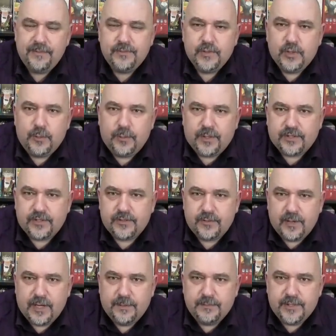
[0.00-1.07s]
two
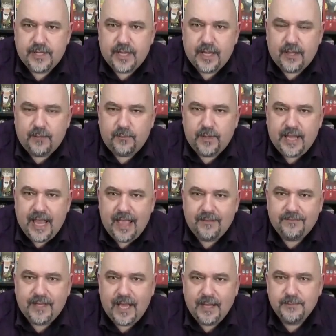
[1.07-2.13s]
extremes here. We have
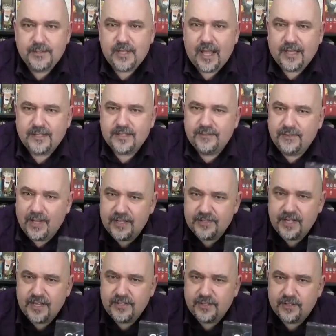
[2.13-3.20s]
games like
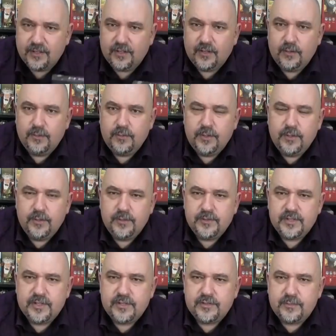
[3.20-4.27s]
Civilization who use
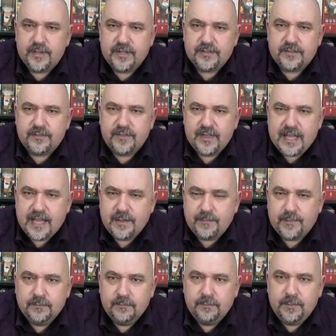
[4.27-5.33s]
history as a
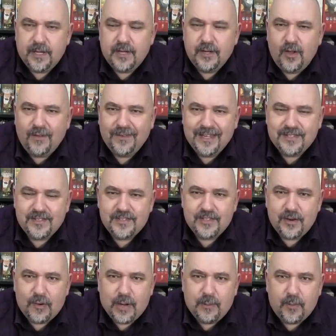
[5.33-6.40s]
theme, but are not
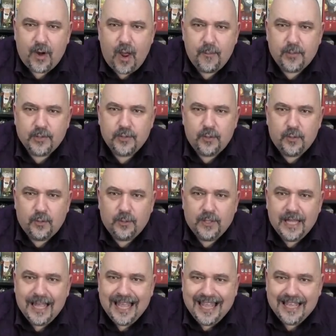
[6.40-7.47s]
necessarily what I would call
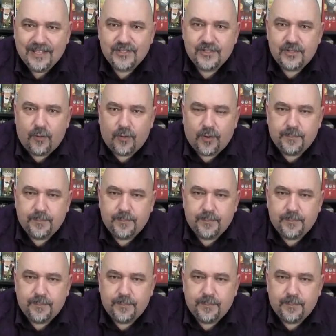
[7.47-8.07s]
historic